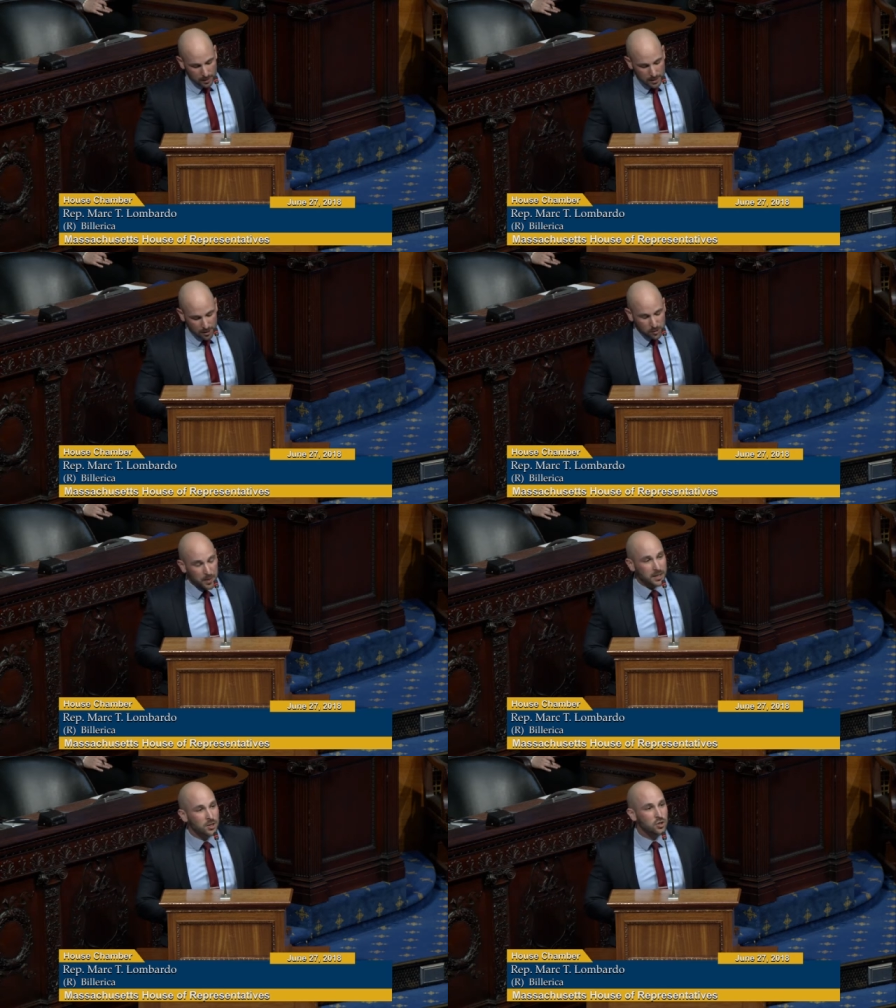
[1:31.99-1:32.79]
Now,
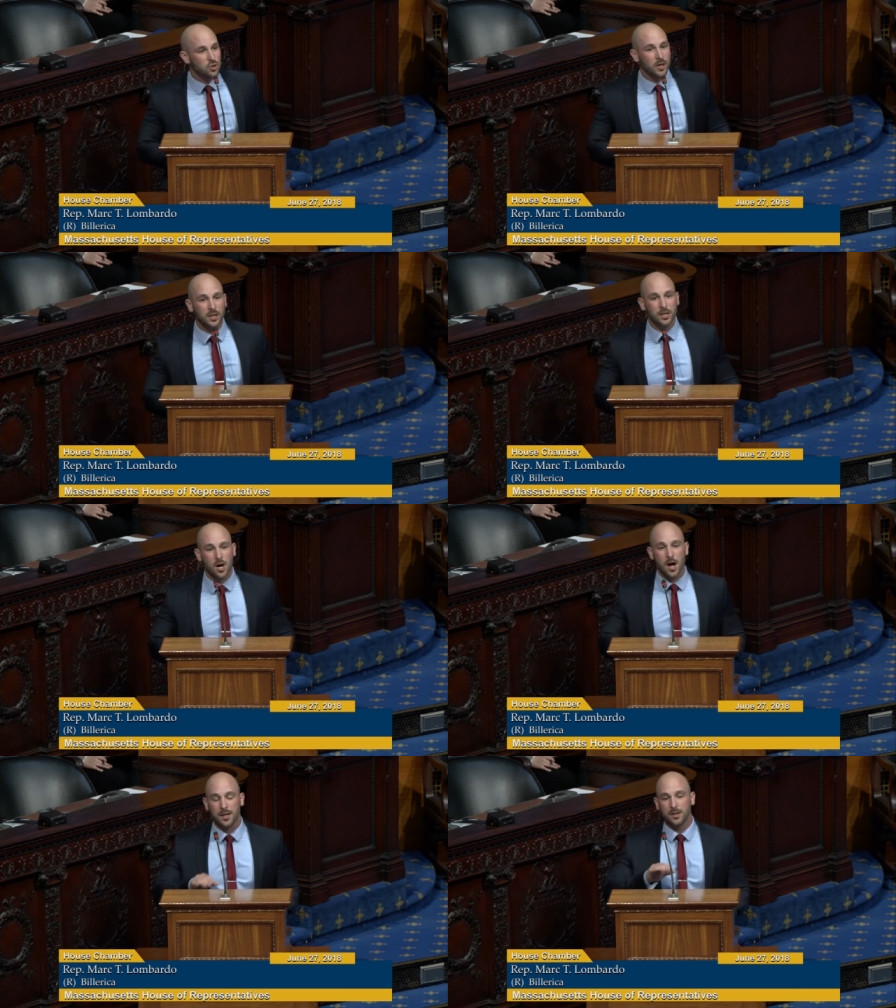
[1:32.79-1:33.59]
speaking strictly
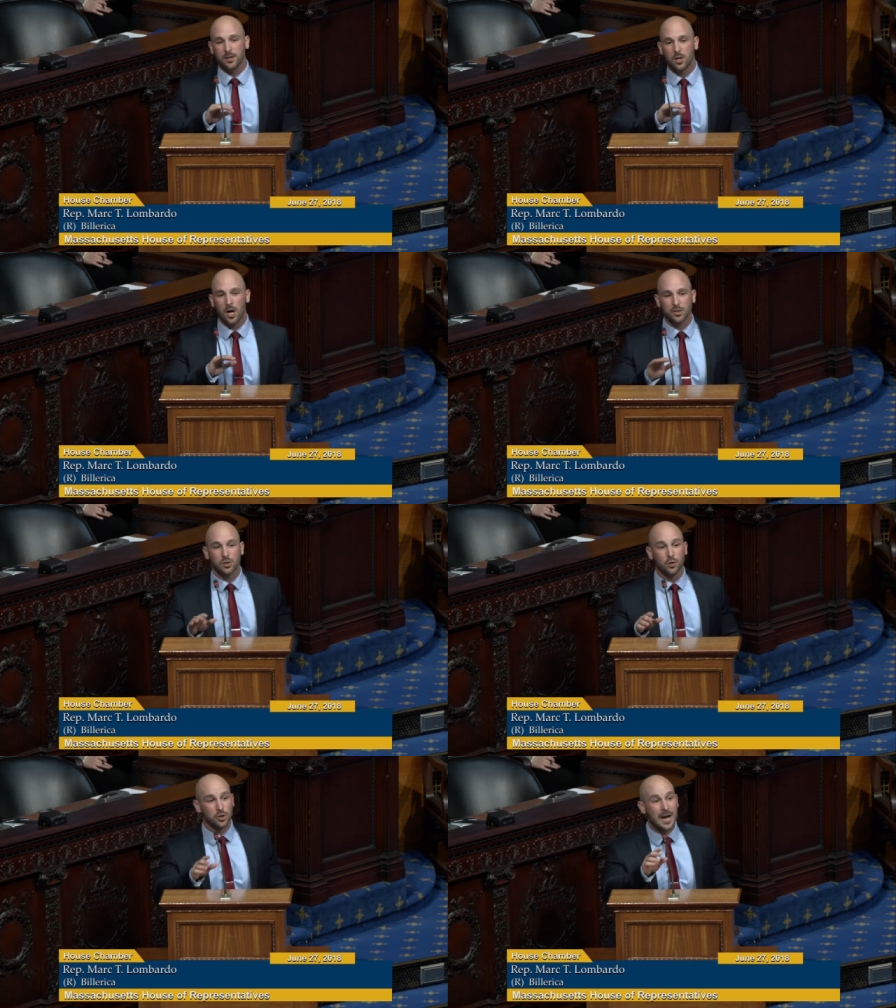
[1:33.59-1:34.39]
on
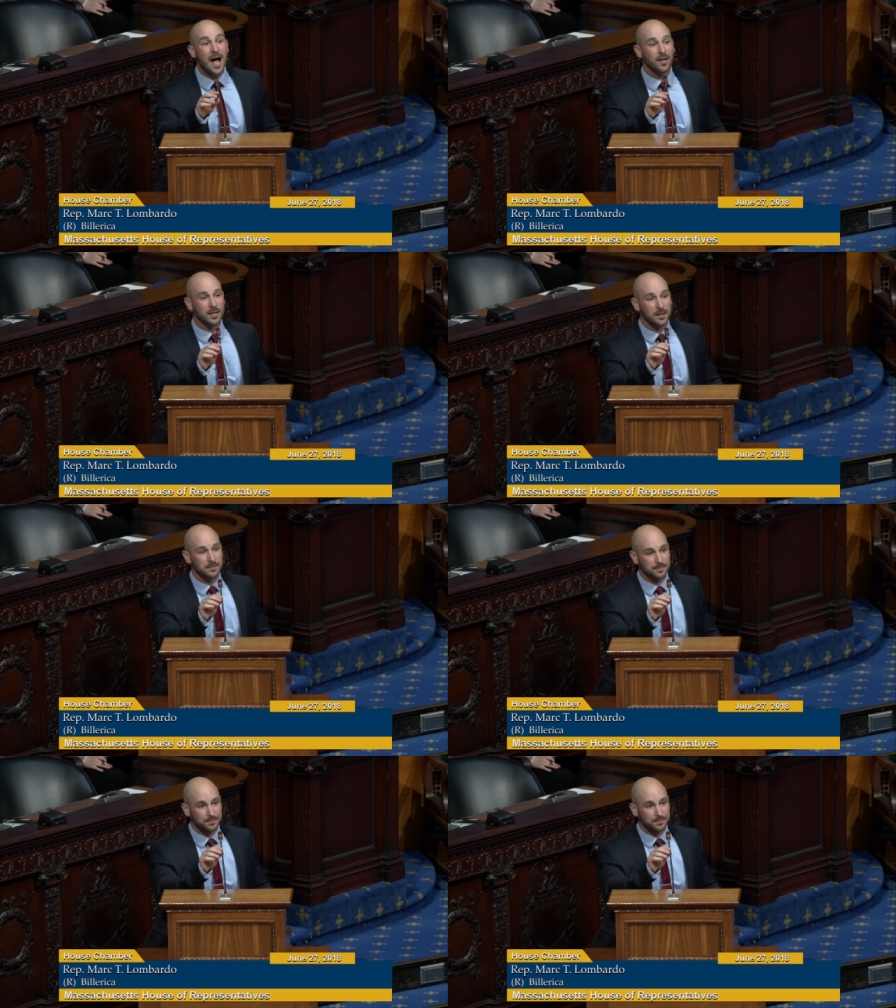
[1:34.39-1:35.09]
constitutionality,